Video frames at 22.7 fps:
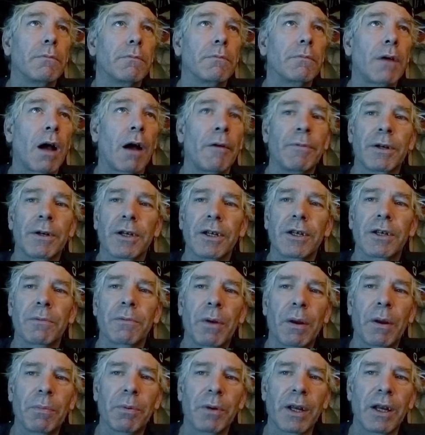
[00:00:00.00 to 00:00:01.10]
Obviously, some
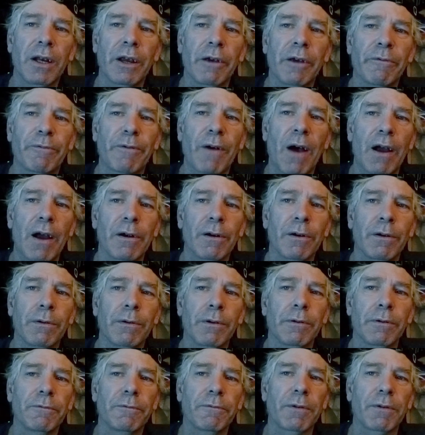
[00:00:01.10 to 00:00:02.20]
people need to get fired
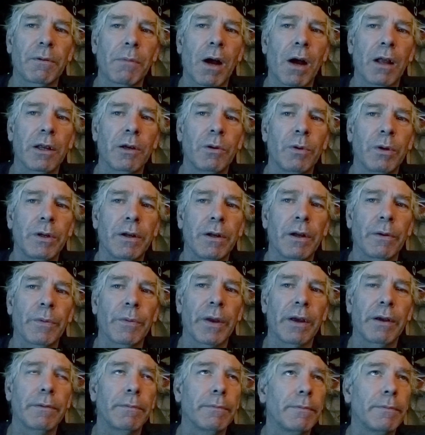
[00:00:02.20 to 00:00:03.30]
from Hollywood, don't they?